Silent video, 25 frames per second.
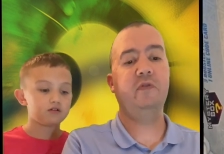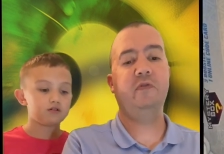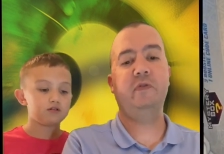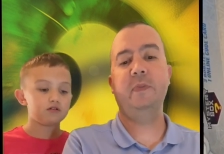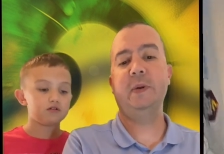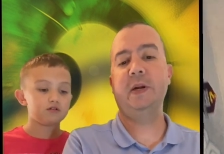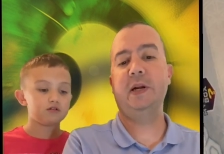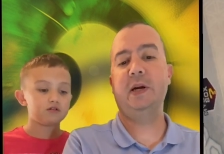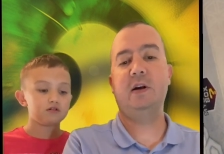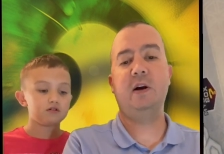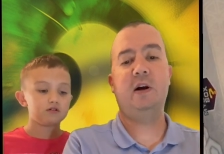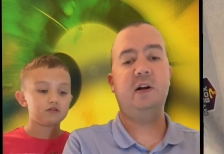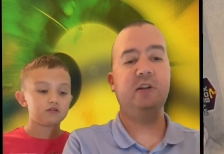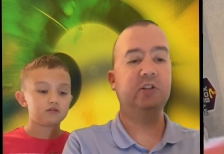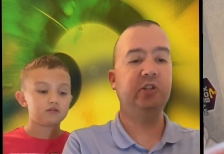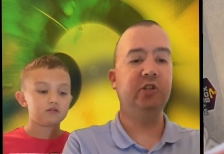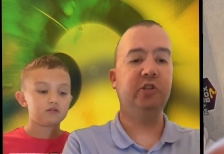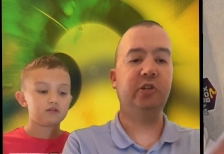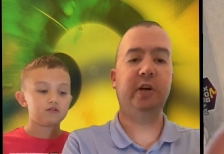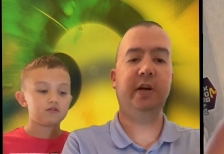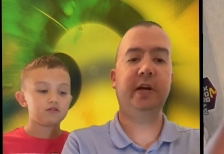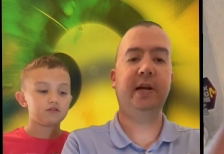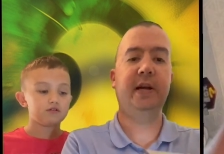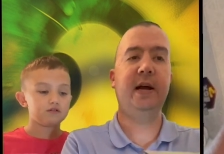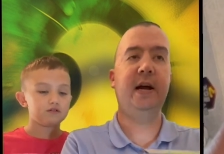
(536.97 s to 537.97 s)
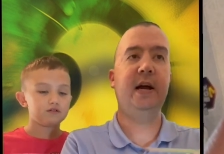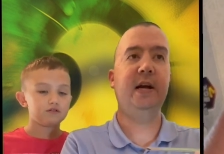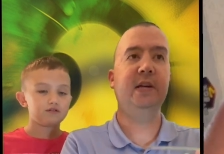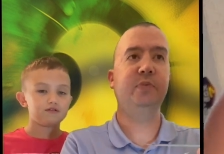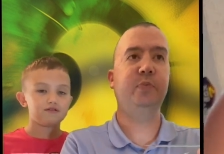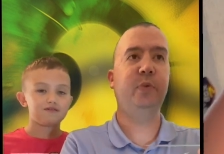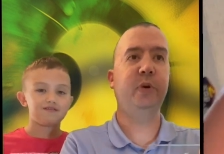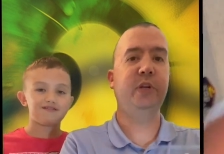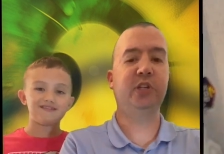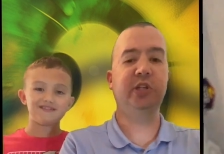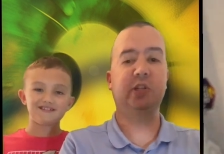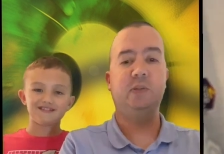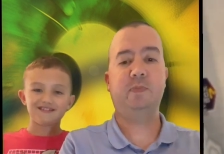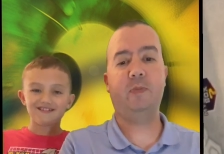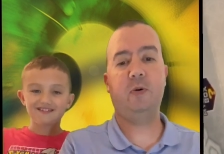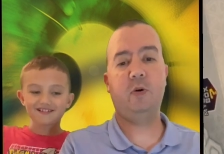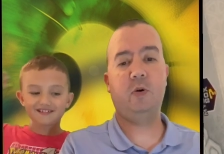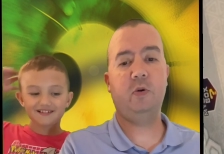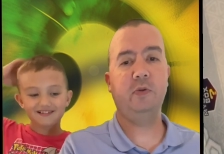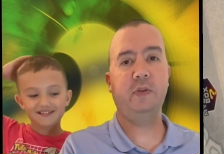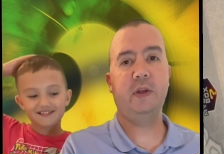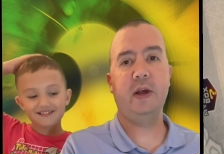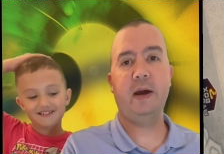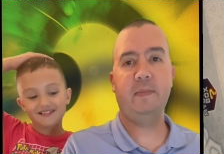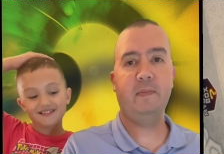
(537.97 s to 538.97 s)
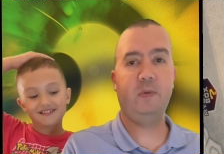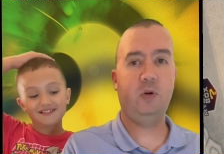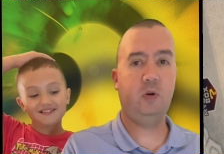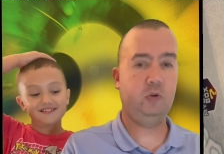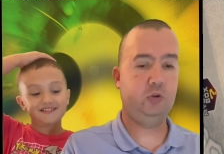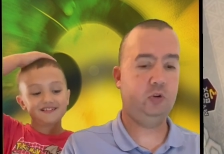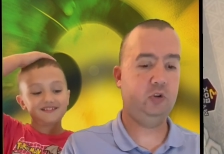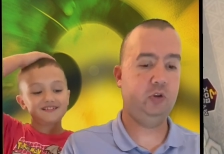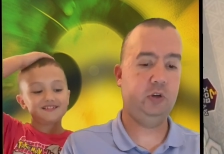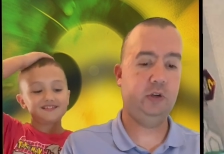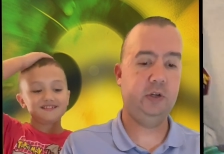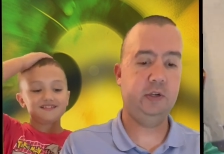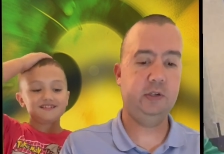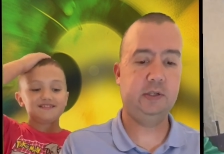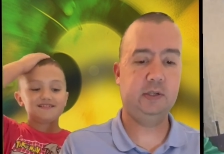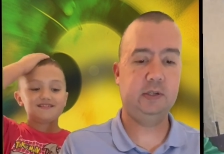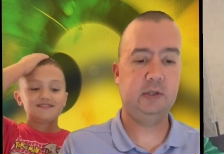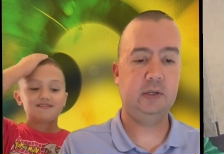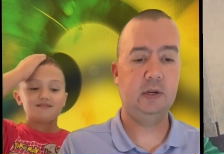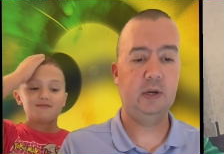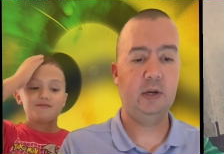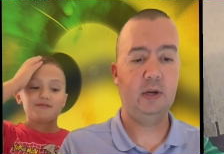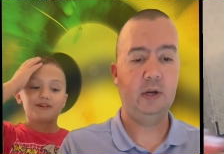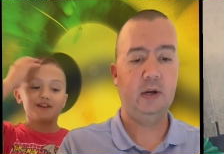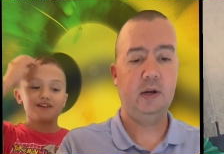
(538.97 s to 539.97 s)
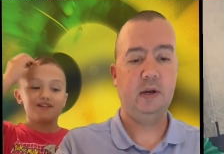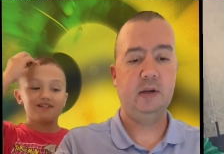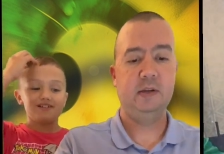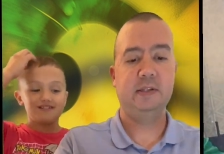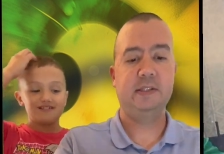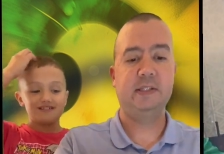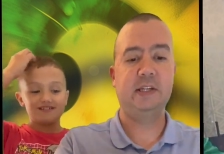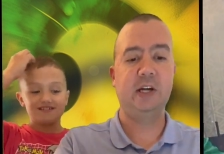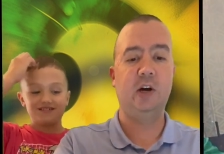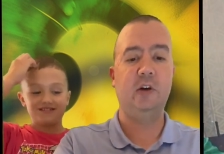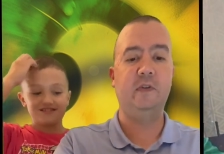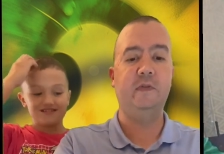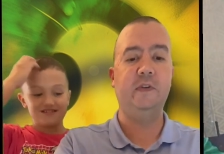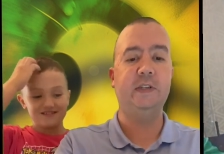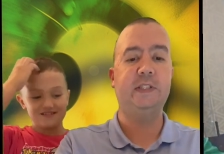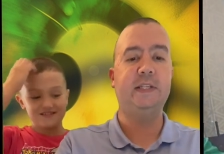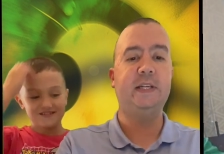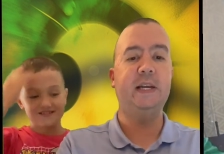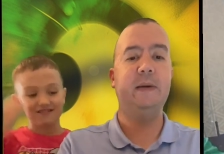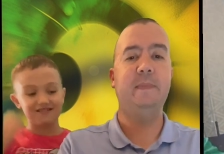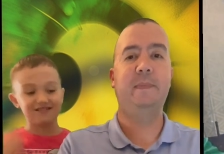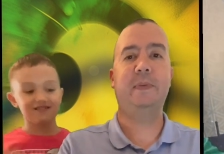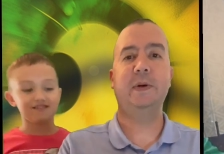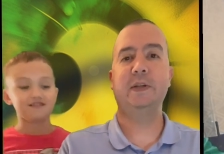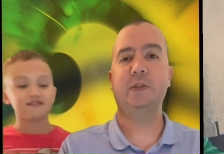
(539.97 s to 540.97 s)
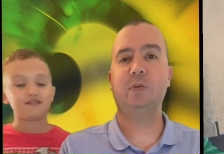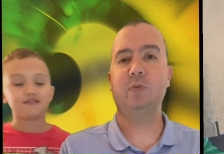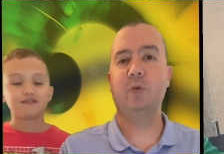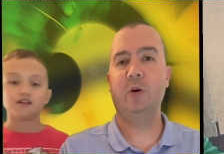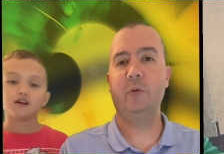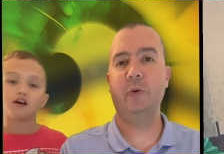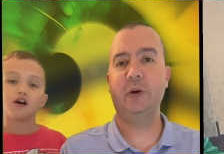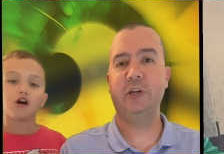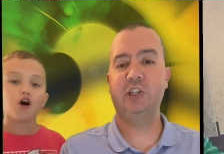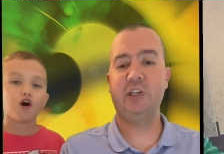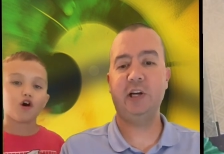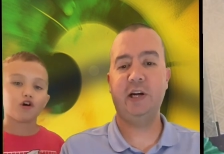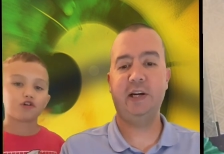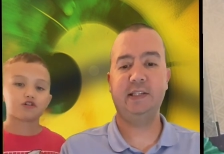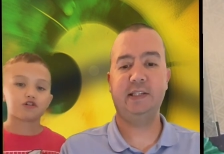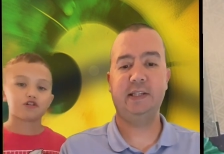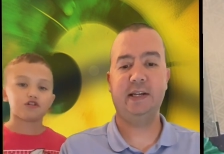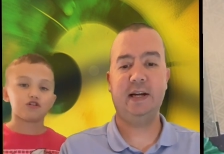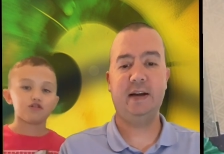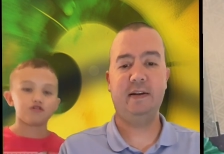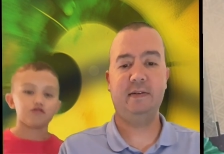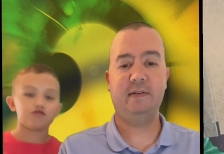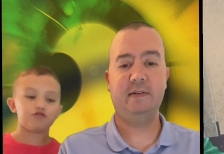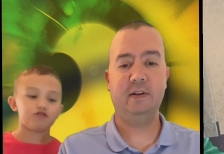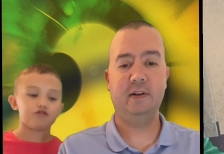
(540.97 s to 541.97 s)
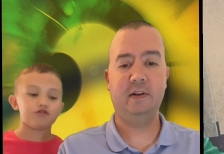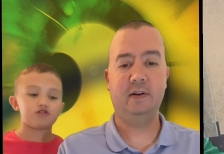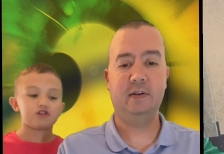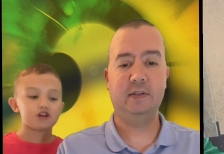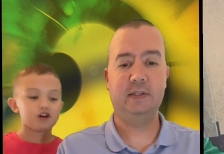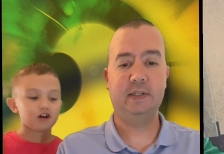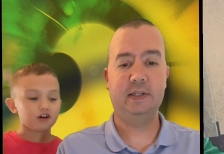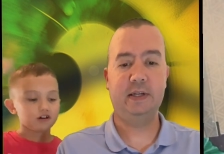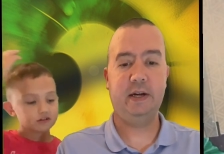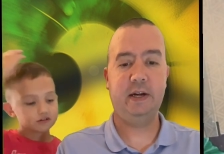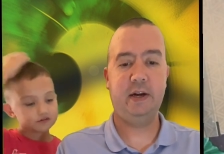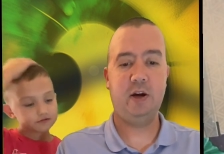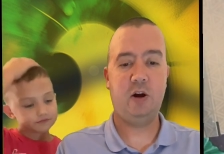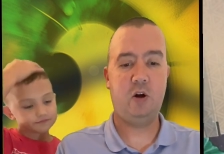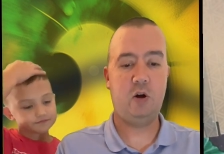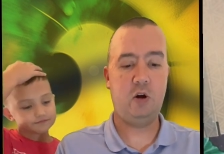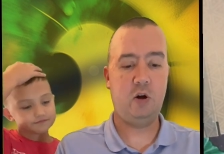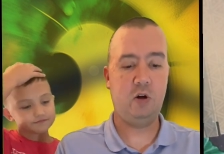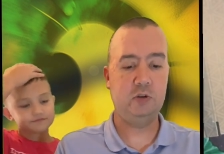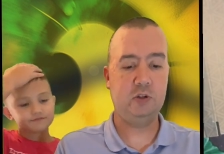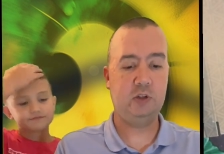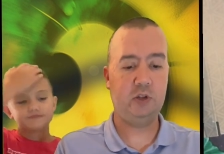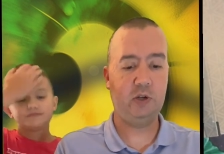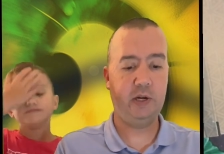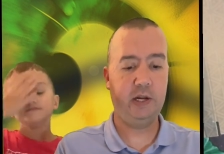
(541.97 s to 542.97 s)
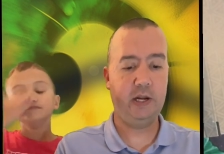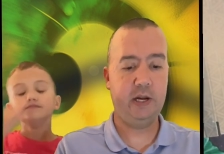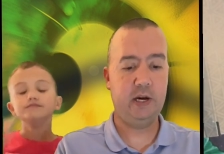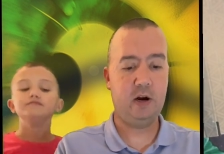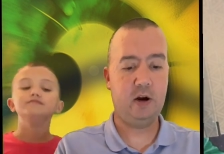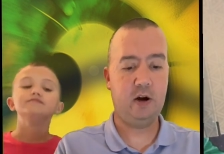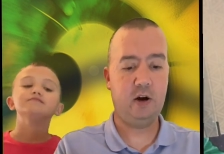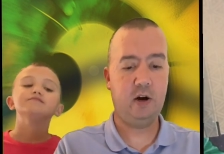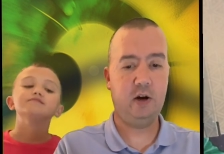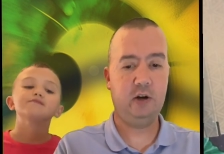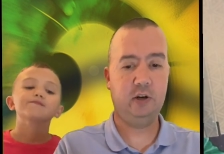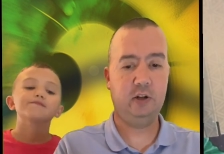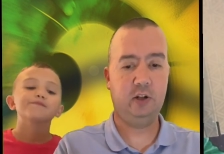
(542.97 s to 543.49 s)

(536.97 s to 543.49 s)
Speaker 1: for me to concentrate, guys. We just pulled that Moltres. Oh my gosh. Silver Tempest. What are we chasing Alternate after, Little C? Alternate Art